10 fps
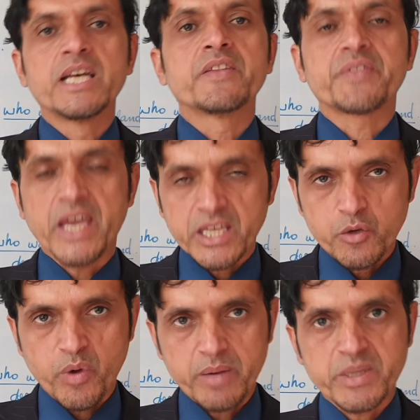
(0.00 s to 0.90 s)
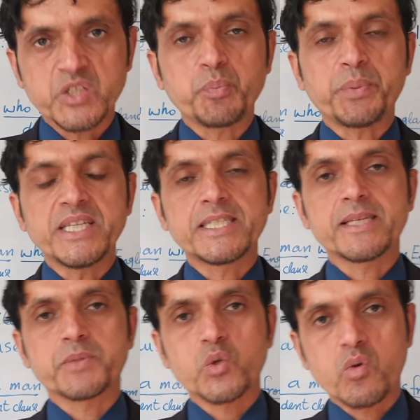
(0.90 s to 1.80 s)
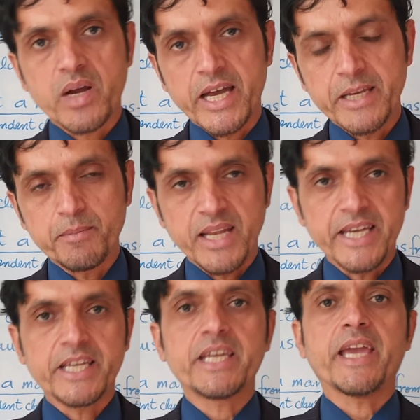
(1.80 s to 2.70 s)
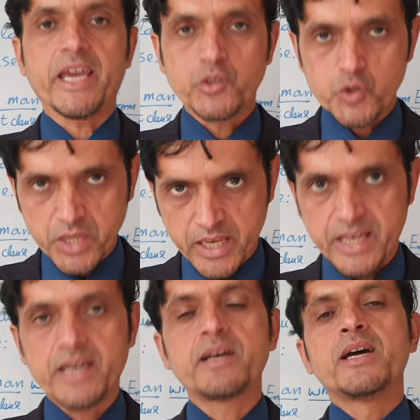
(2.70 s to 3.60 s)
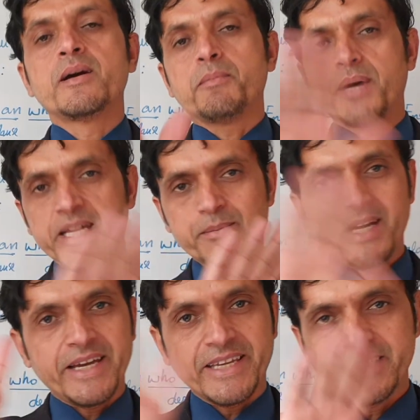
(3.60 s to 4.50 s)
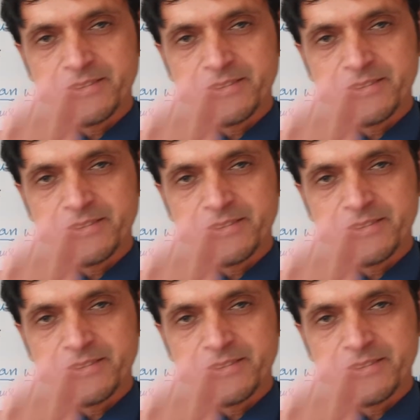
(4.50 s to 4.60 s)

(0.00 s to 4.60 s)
Thank you very much. Please subscribe, like and share. Bye bye.